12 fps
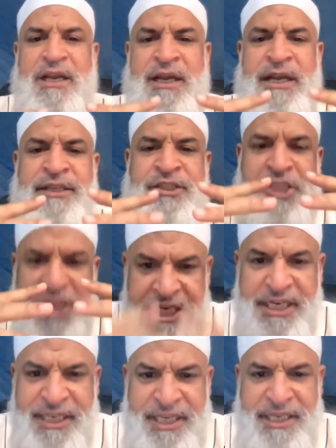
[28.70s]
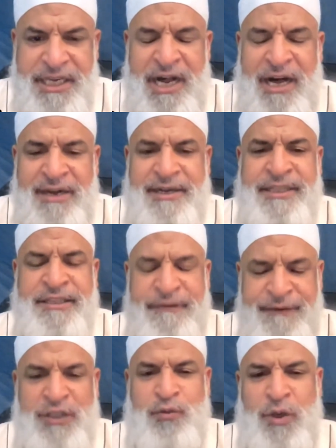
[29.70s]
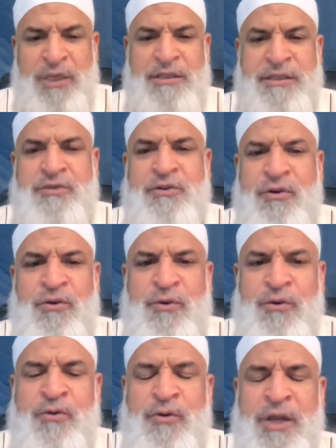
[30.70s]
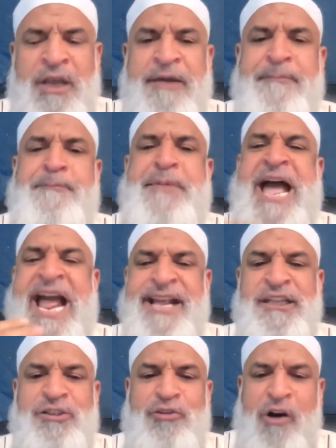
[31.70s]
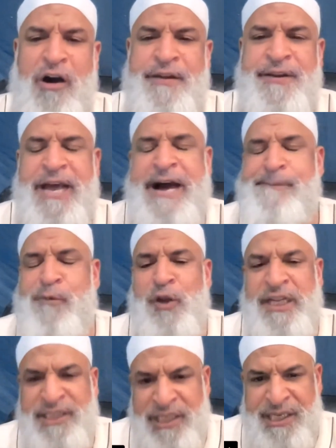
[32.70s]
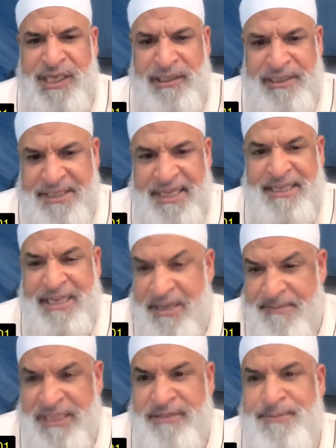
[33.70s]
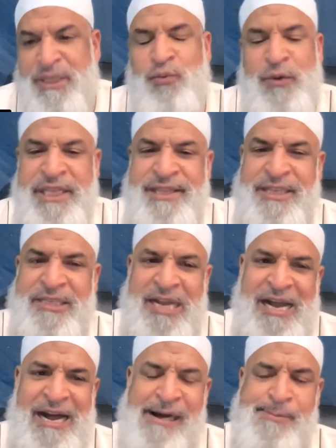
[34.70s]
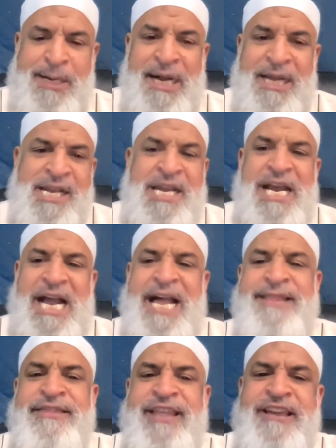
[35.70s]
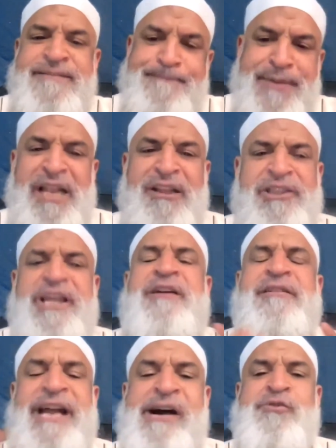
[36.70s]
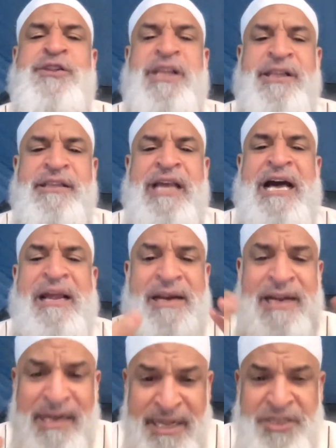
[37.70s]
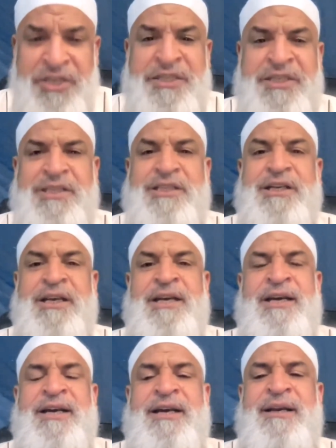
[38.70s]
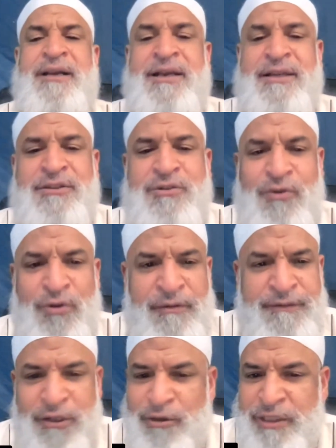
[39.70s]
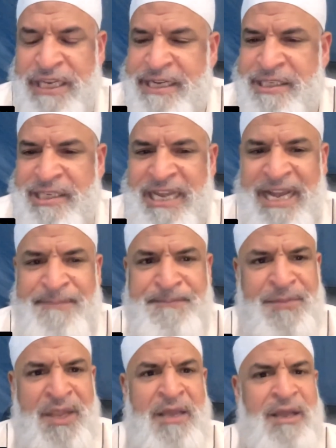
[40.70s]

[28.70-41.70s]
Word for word: Shi'i are individuals who banked on a political disagreement between the Sahaba, and they built around it a religious school of thought in Islam,